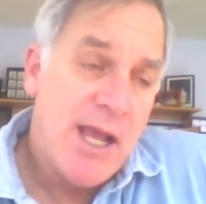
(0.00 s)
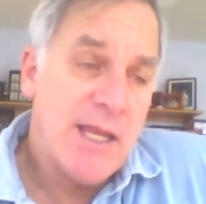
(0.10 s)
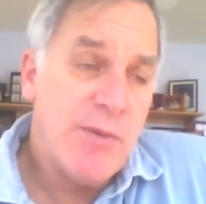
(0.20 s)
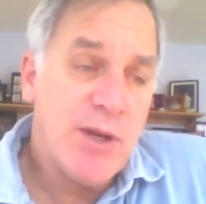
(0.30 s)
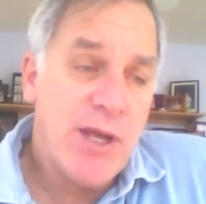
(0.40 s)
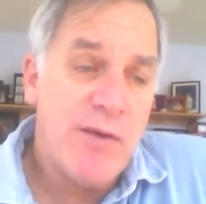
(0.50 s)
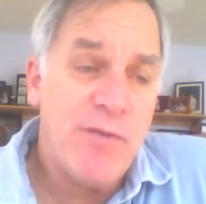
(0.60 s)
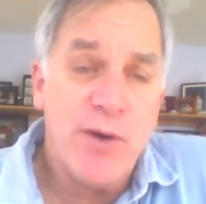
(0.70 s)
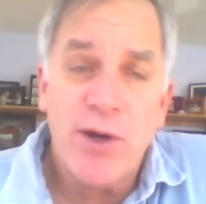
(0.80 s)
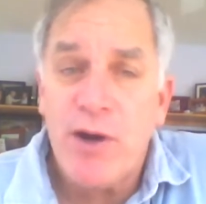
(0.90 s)
and they would get a
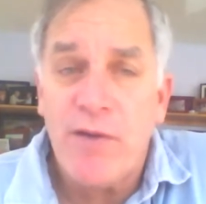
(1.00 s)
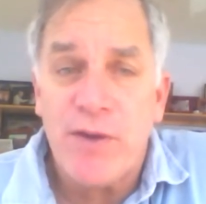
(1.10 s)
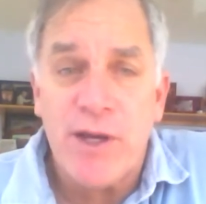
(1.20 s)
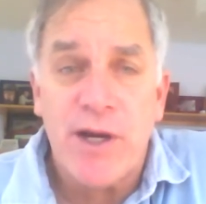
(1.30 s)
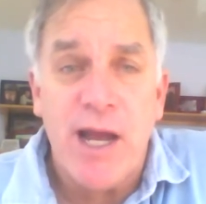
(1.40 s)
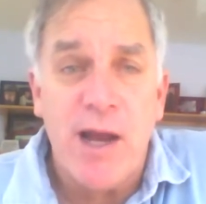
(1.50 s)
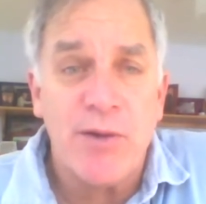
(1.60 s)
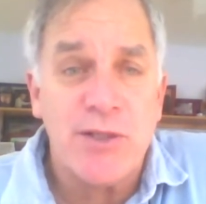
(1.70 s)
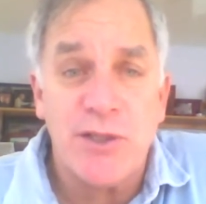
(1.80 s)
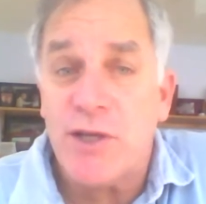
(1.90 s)
photograph of their cow,
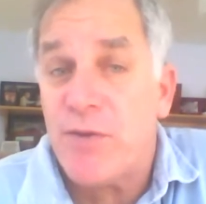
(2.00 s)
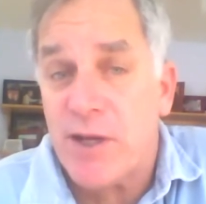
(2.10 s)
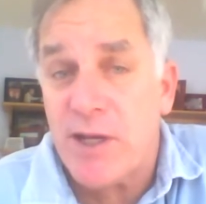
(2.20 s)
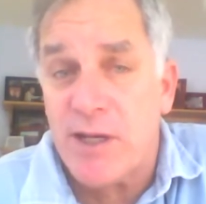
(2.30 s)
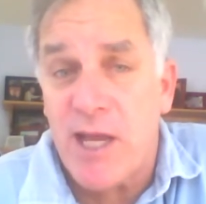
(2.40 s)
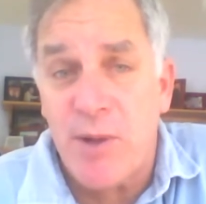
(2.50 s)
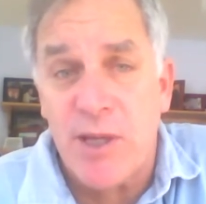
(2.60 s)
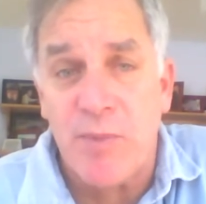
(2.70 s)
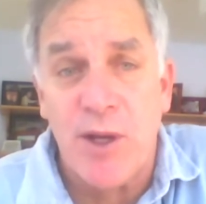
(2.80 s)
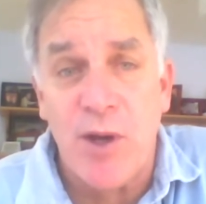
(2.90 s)
a certificate naming
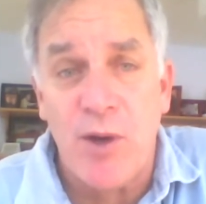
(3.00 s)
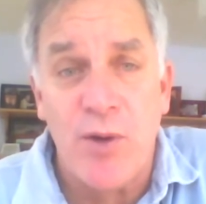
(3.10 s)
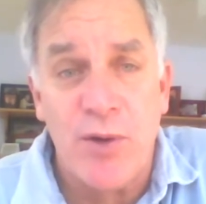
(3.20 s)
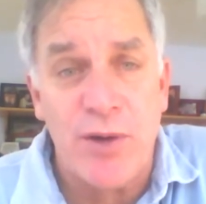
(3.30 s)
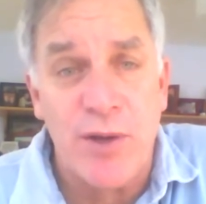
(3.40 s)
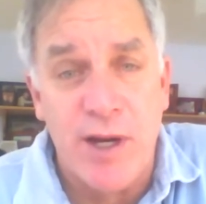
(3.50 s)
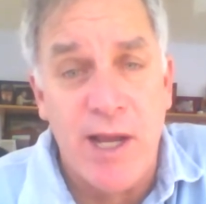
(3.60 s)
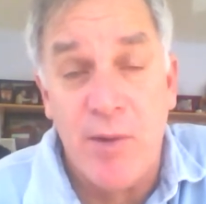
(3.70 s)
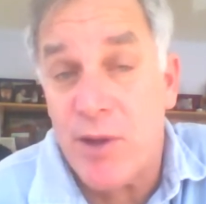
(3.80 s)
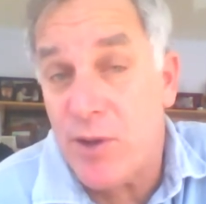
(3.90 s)
them the co-owner of their
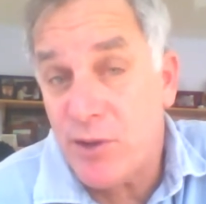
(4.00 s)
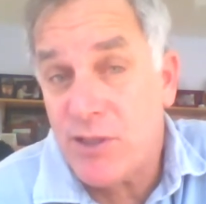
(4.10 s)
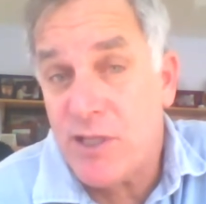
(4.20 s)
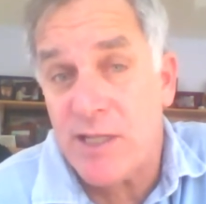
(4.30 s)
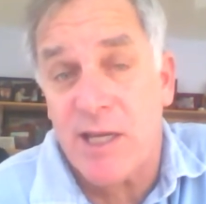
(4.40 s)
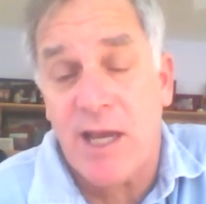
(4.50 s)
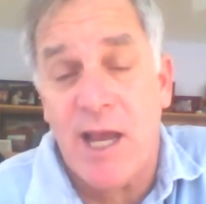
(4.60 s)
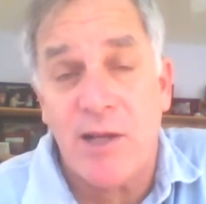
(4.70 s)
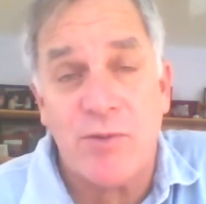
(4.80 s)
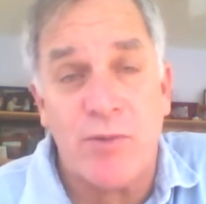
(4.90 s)
cow. And in those days, the
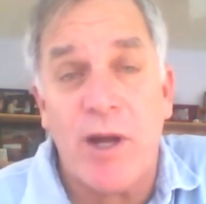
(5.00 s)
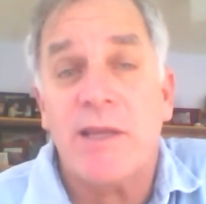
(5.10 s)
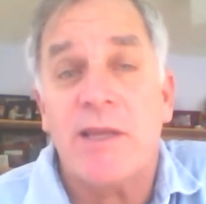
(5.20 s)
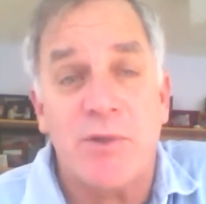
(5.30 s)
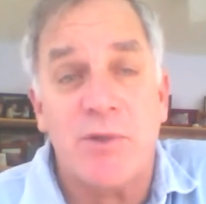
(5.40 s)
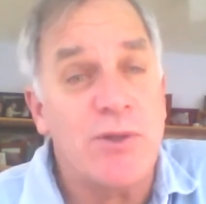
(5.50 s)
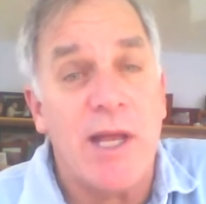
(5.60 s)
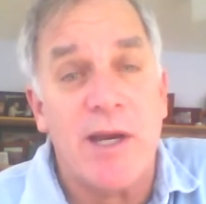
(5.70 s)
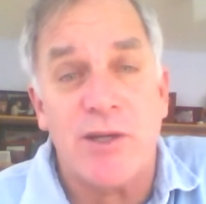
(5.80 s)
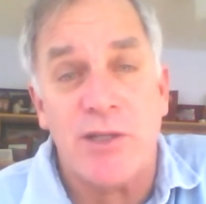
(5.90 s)
cows would write them 2
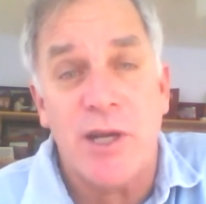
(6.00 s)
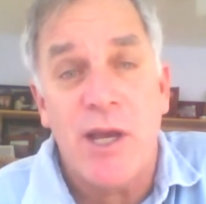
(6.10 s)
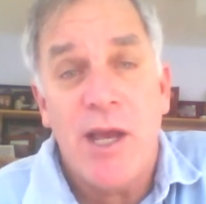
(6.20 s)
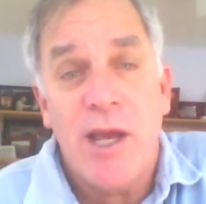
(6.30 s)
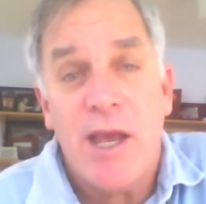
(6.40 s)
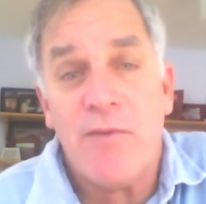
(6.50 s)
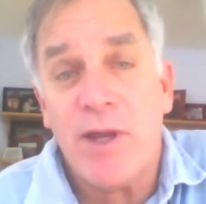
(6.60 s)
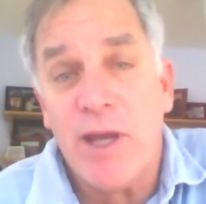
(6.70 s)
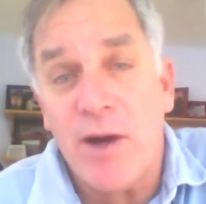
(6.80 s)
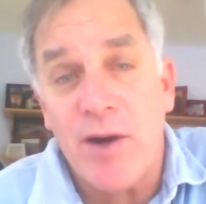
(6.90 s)
letters
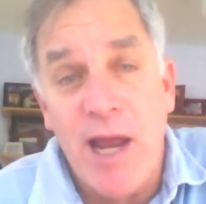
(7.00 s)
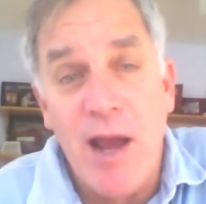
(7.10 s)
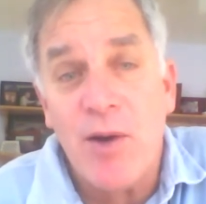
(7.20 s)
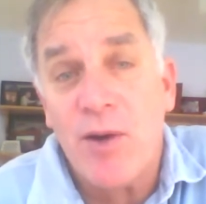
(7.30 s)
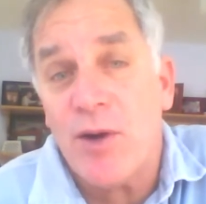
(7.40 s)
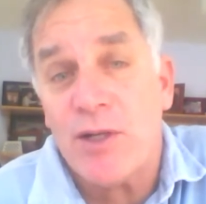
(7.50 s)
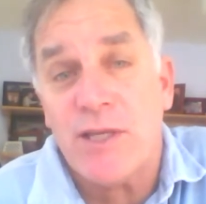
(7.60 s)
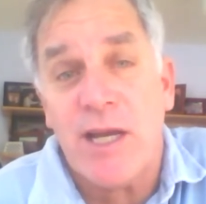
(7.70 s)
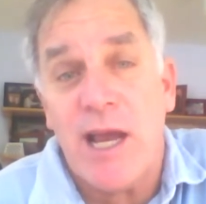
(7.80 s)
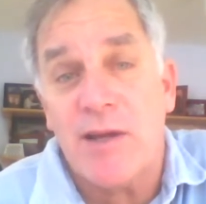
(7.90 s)
every year. Now, of course,
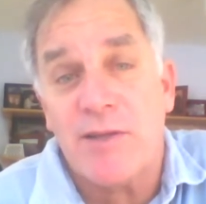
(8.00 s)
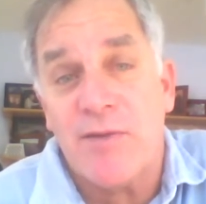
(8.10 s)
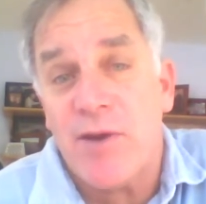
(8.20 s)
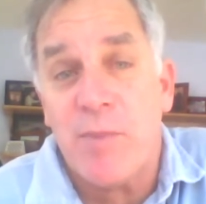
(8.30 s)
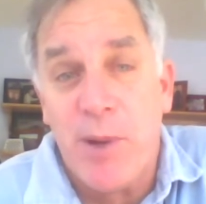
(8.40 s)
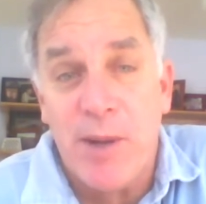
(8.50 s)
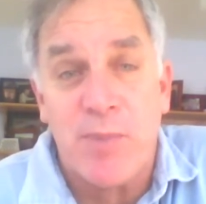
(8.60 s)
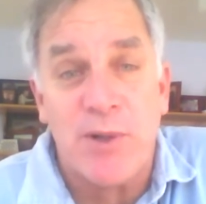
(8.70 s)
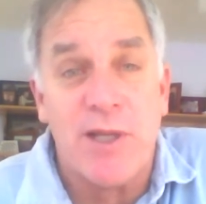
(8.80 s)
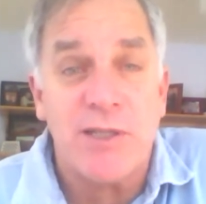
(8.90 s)
the cows have gone
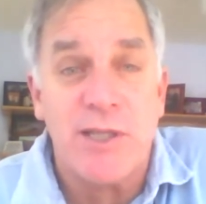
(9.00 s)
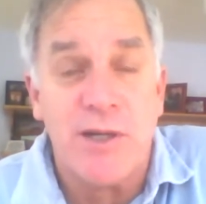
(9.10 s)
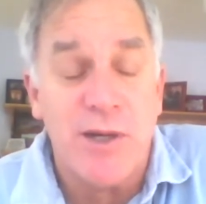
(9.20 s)
paperless.